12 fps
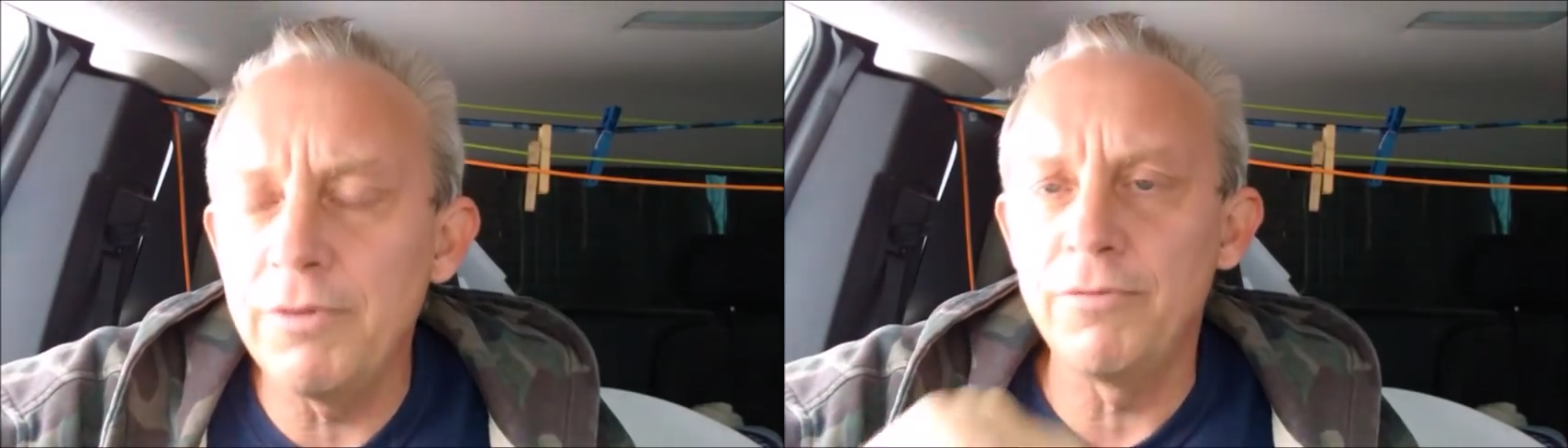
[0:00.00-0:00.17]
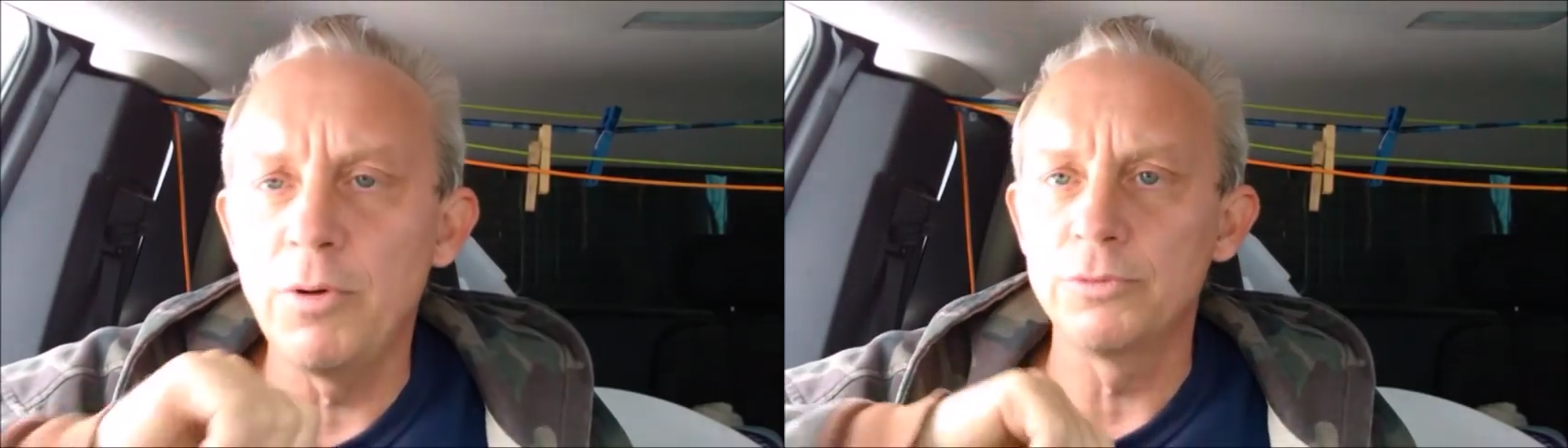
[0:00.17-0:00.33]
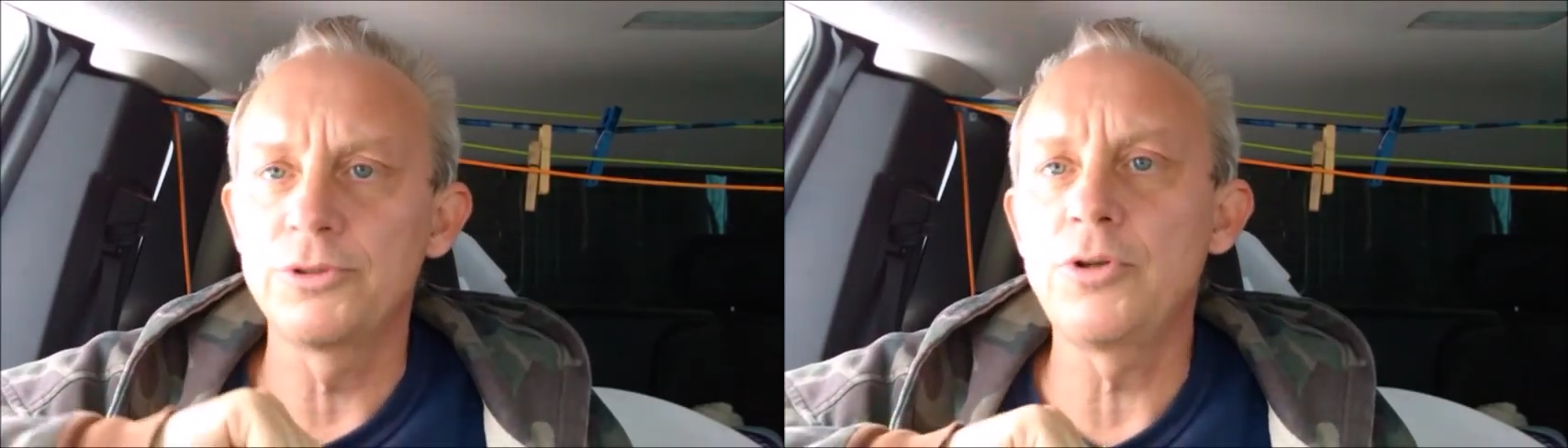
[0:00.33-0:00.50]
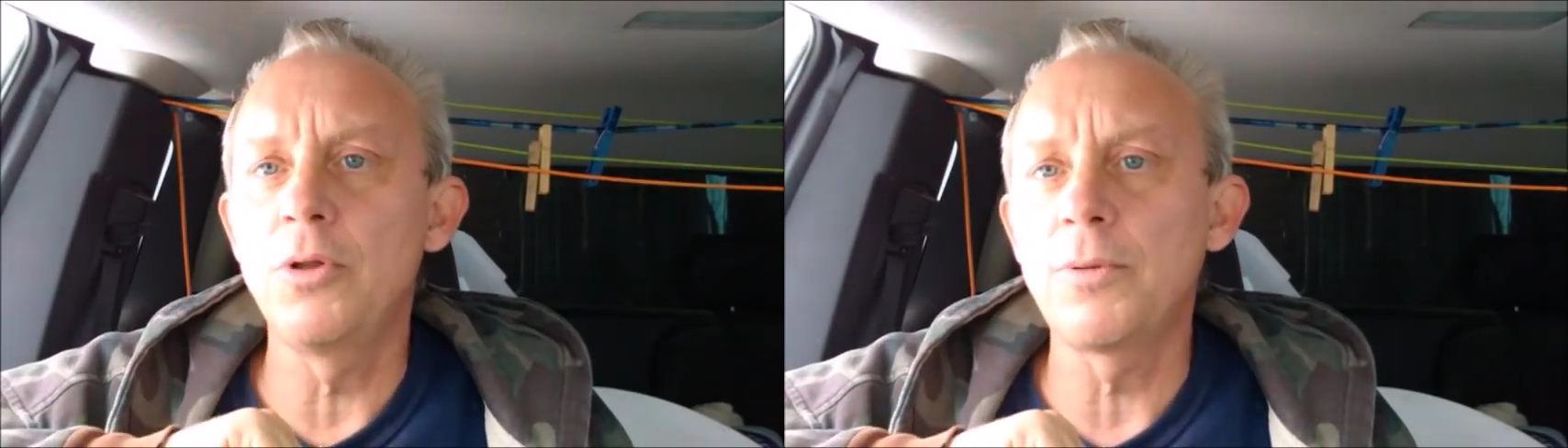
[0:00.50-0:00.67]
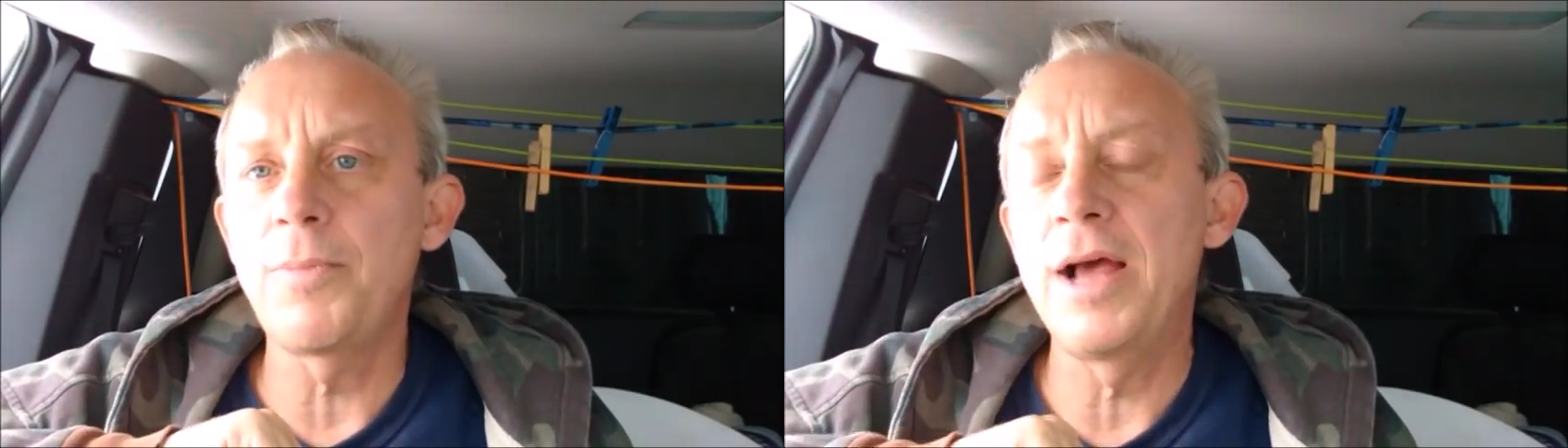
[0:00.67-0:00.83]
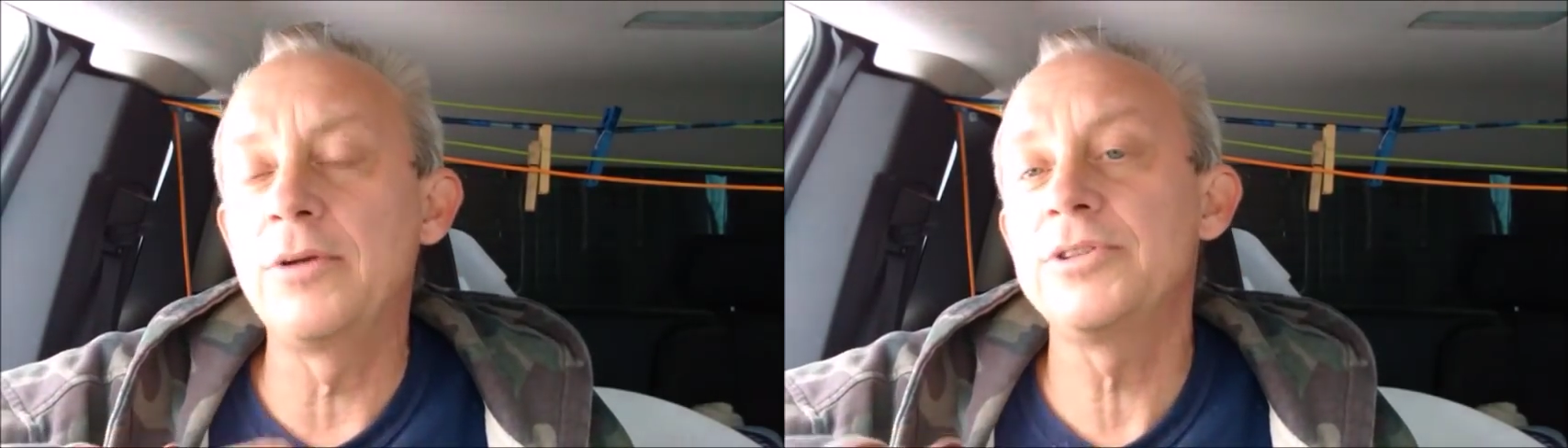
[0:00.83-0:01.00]
volt solar
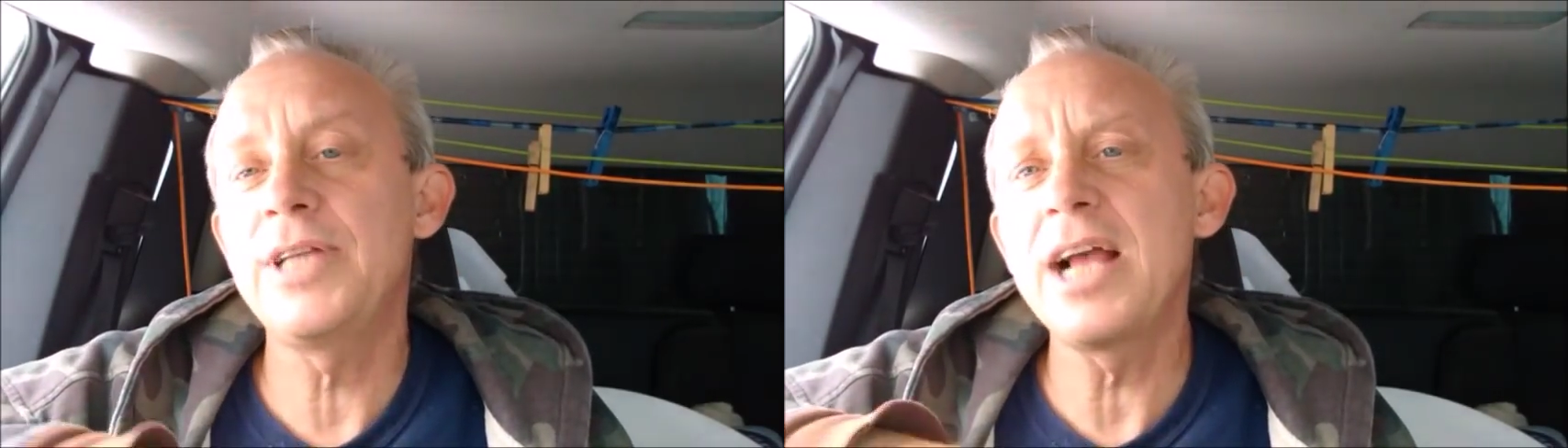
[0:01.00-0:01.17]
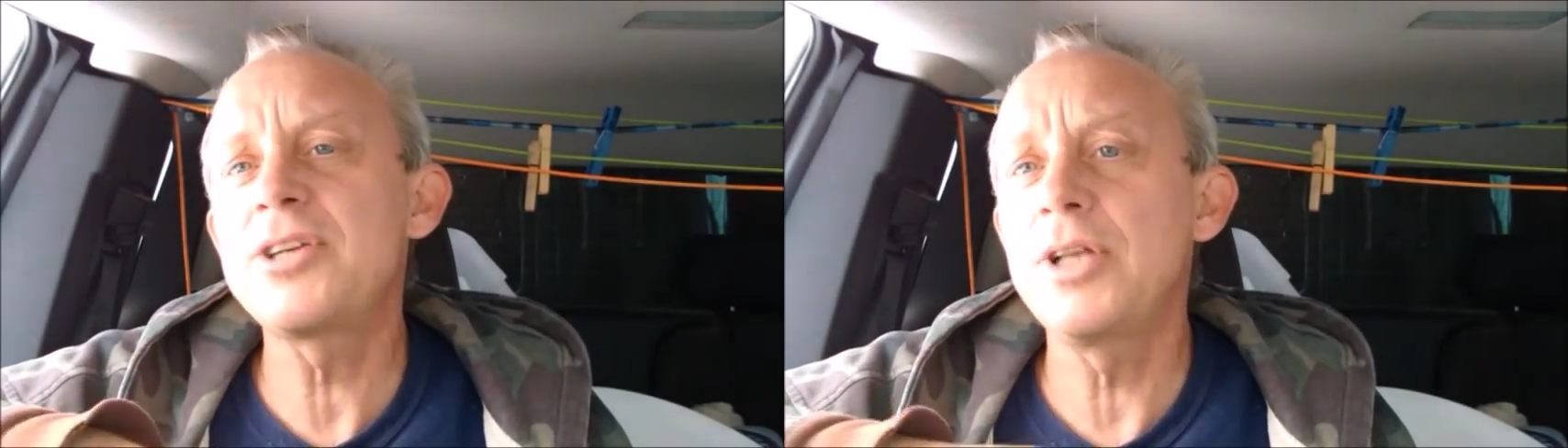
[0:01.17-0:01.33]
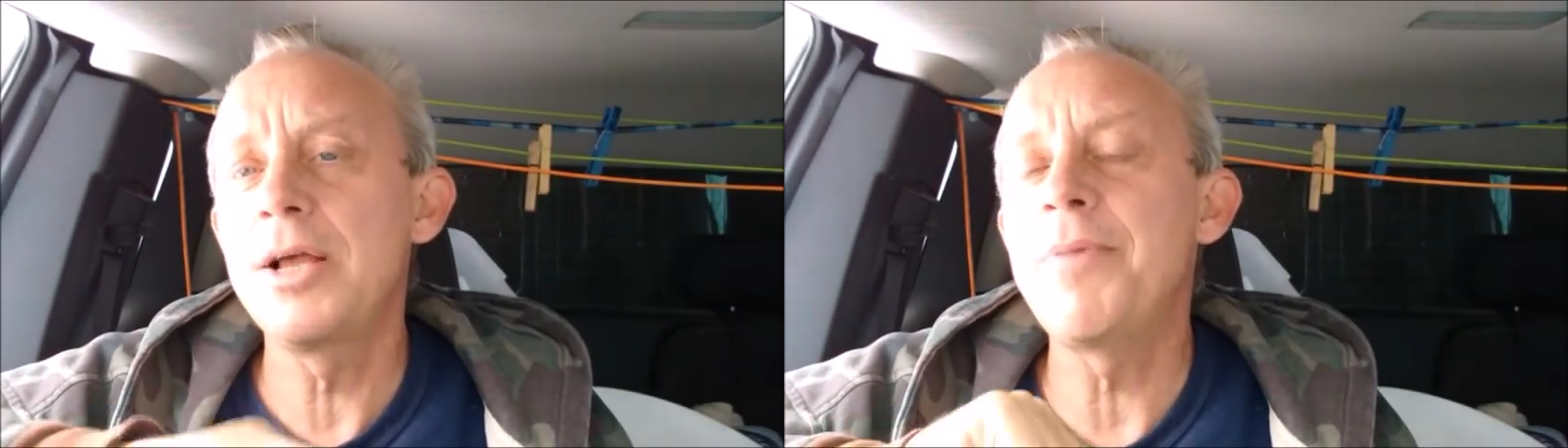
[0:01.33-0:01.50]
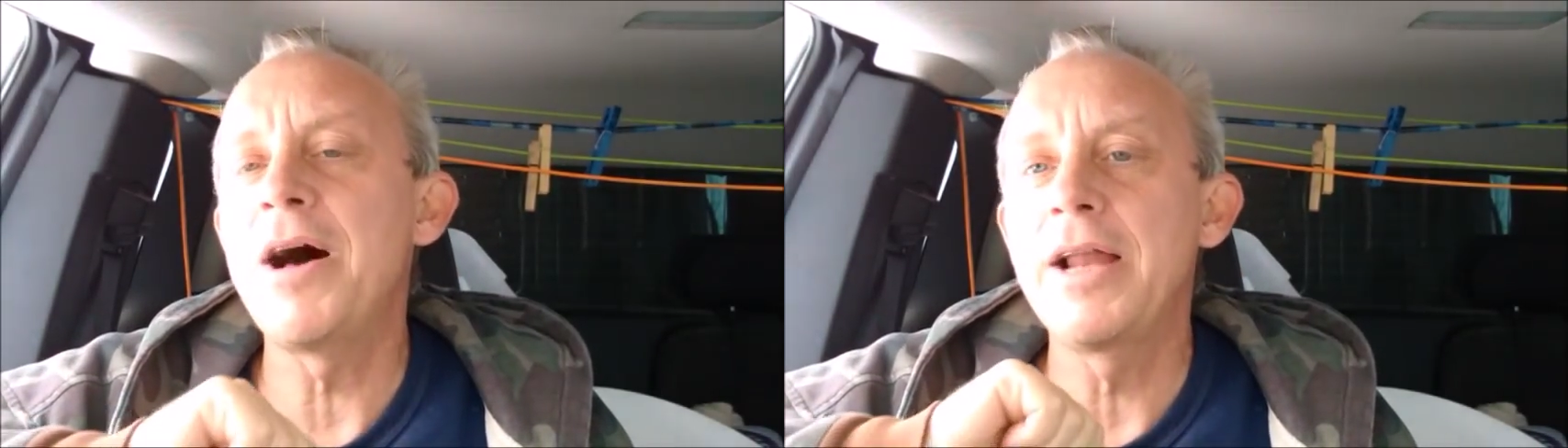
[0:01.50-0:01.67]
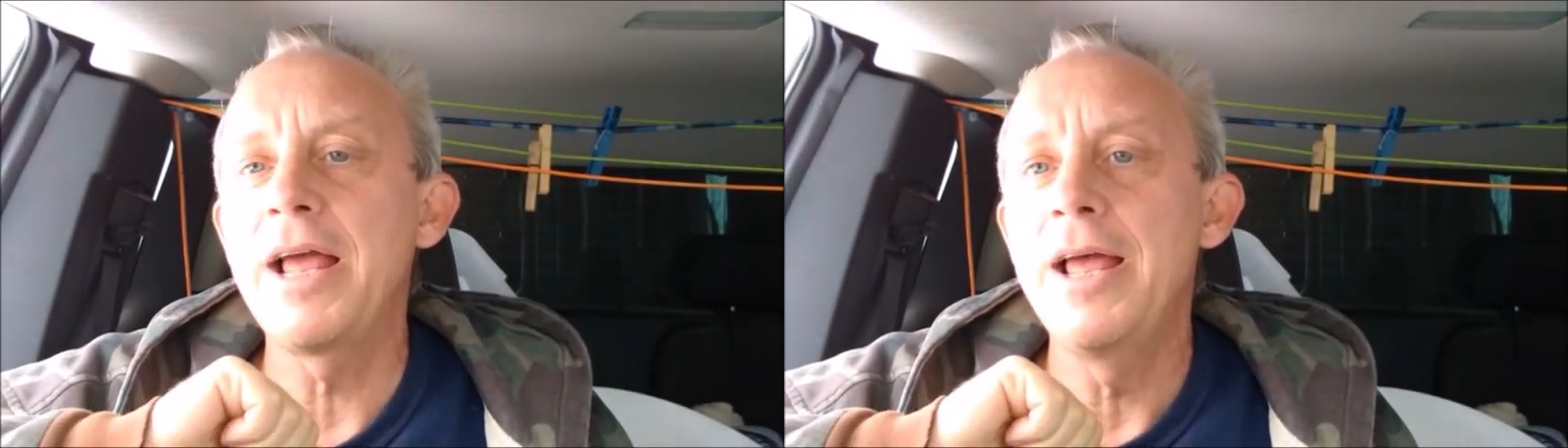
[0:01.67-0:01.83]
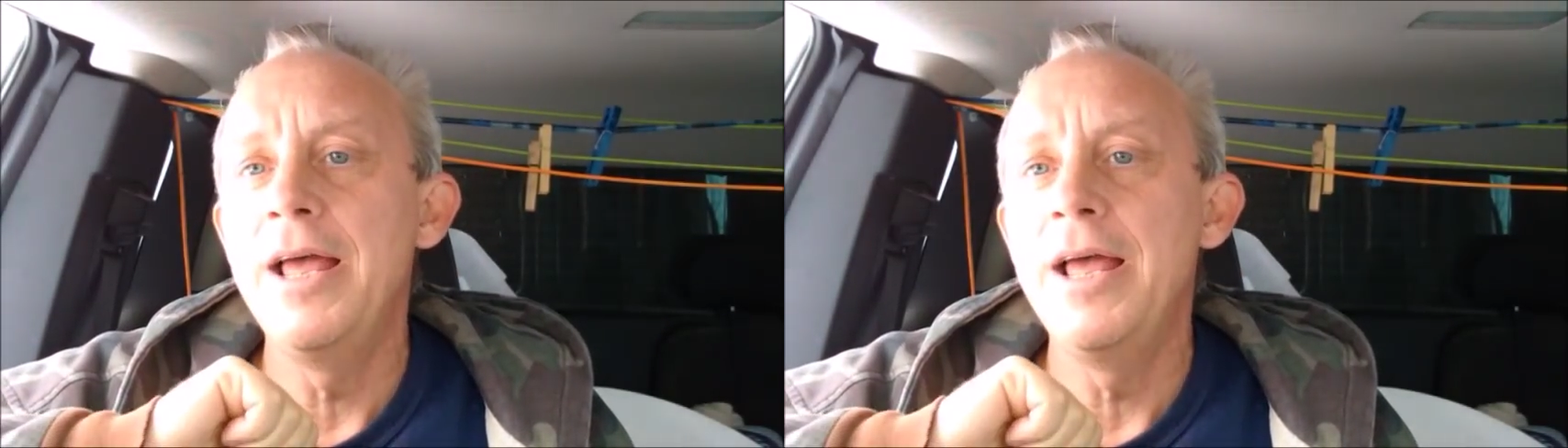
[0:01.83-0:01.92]
panel is actually about